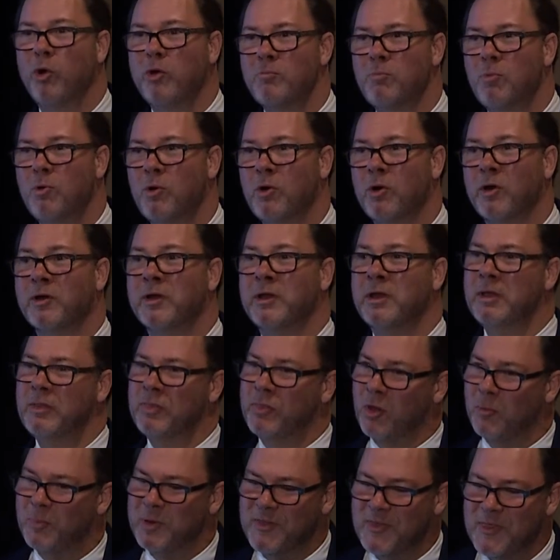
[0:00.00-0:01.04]
and more
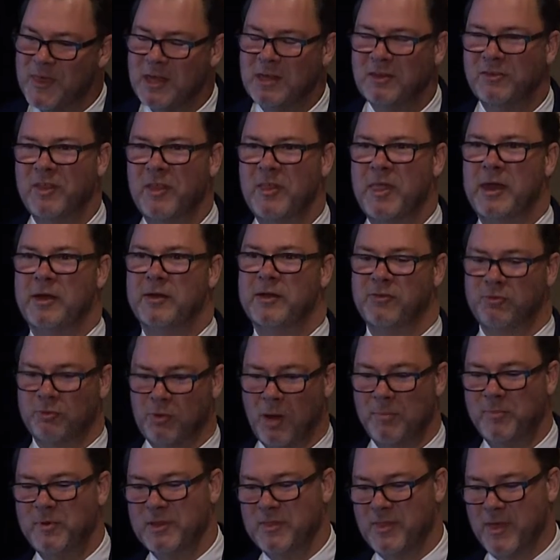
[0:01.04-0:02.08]
there'll be things that are
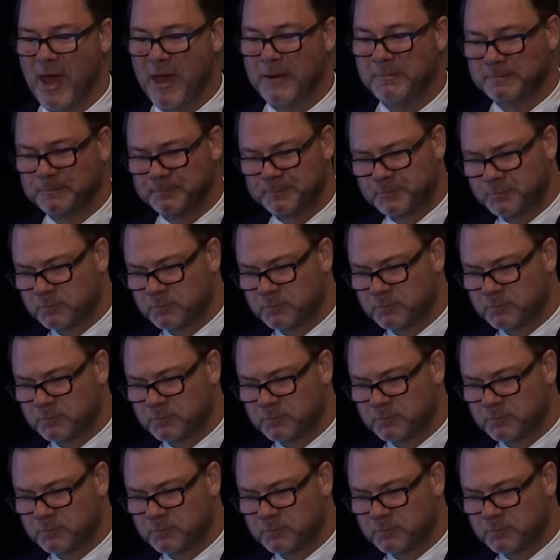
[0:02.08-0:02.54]
disrupting that.